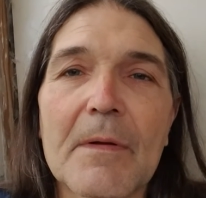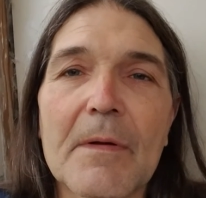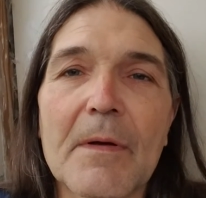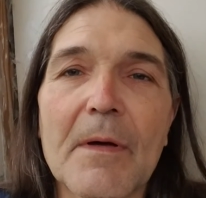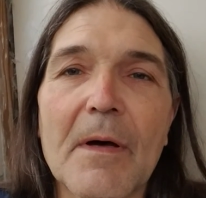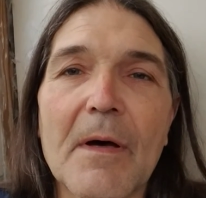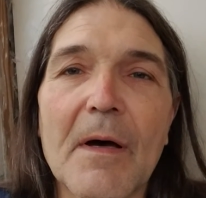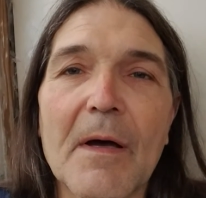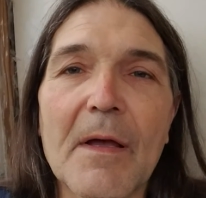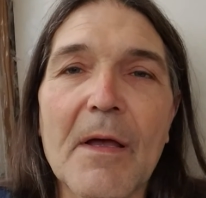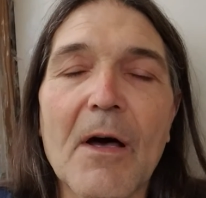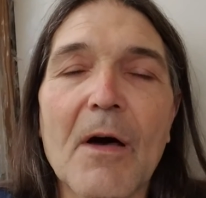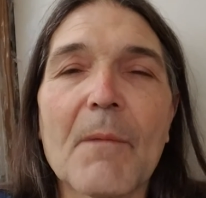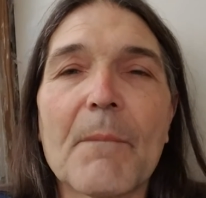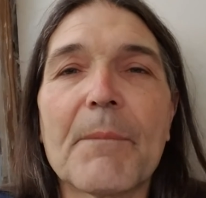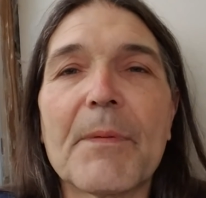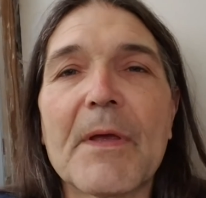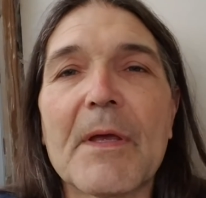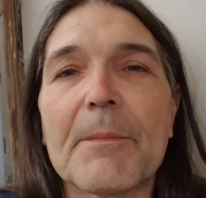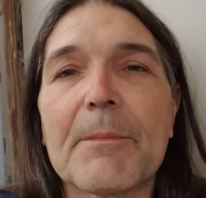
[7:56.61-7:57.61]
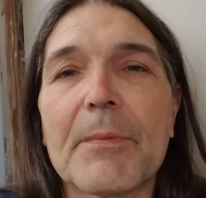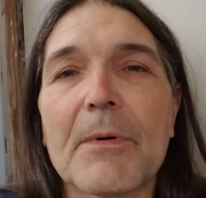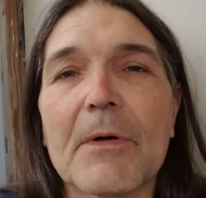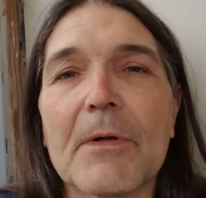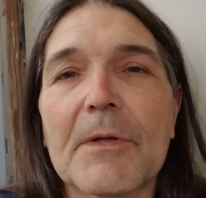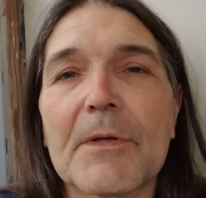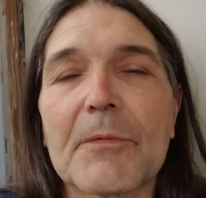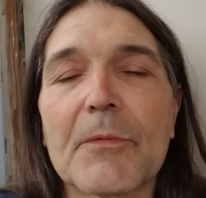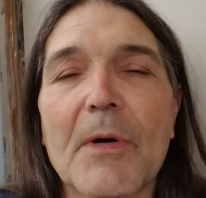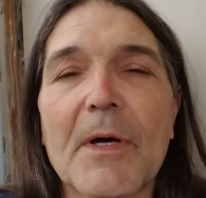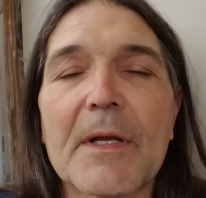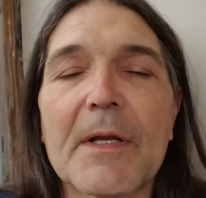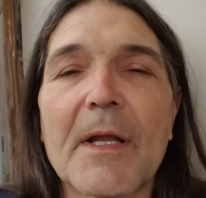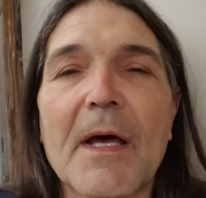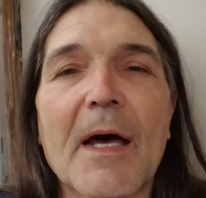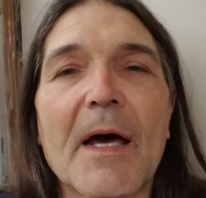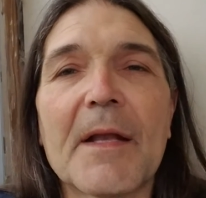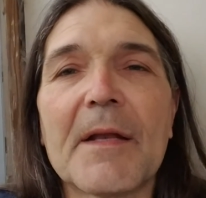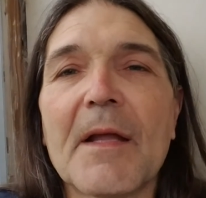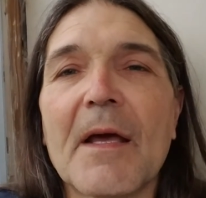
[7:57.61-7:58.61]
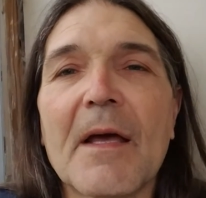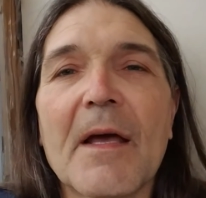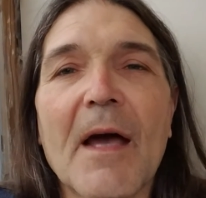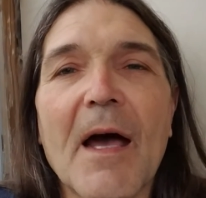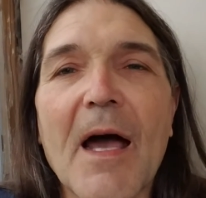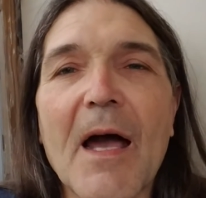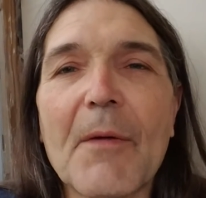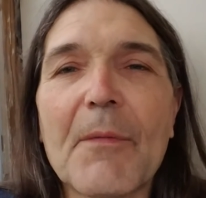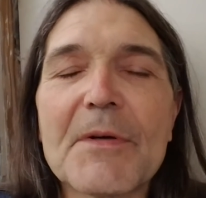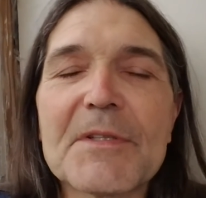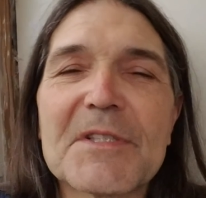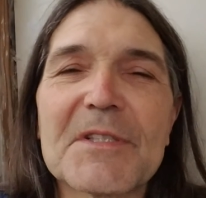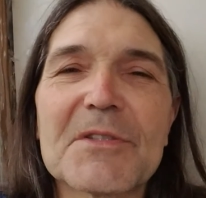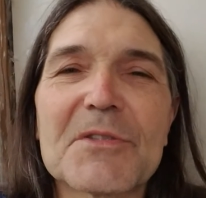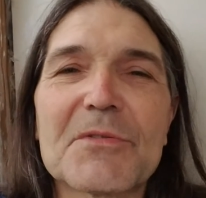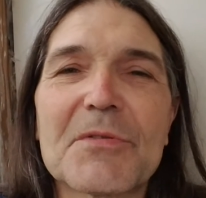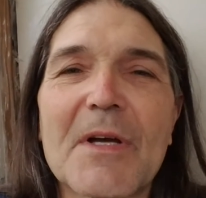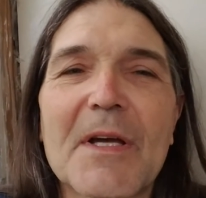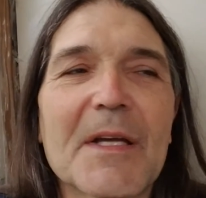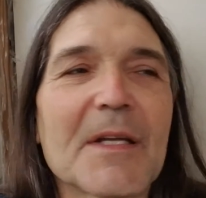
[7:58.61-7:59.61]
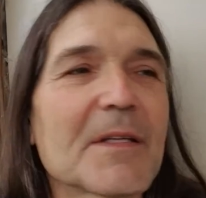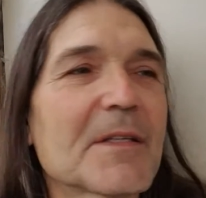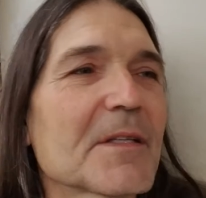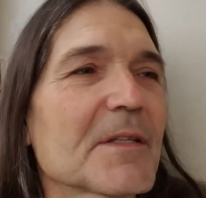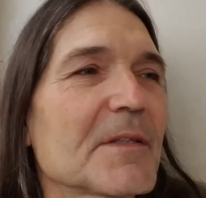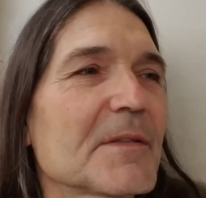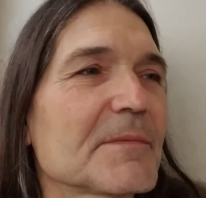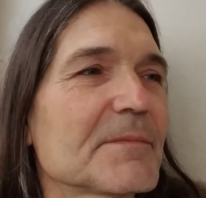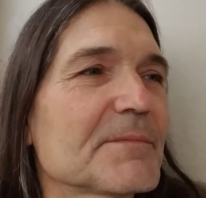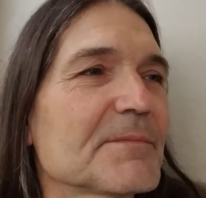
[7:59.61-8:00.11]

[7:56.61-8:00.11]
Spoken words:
help people and whatnot, I wasn't trying to,